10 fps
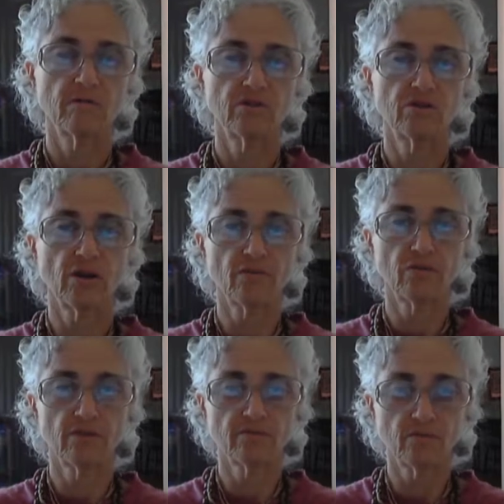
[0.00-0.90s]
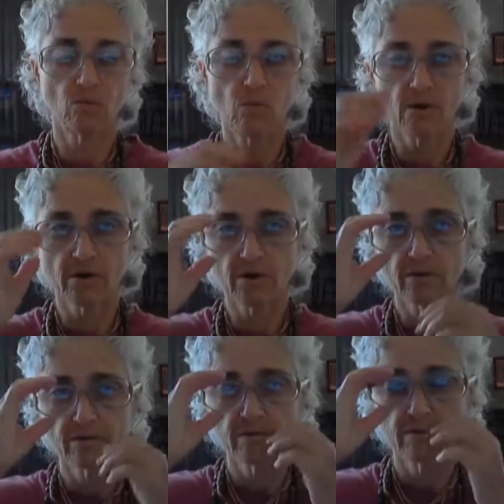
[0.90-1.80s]
the kshatriya, for the warrior.
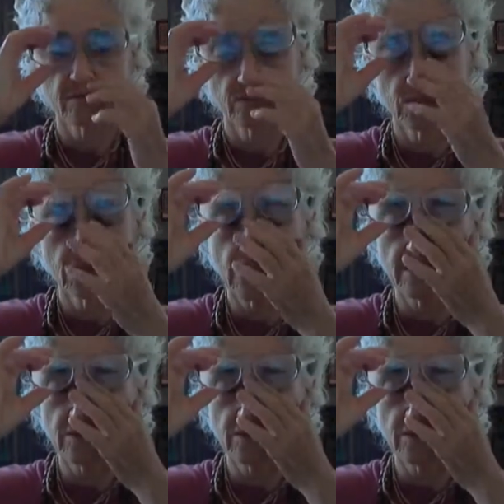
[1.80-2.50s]
It was a kind of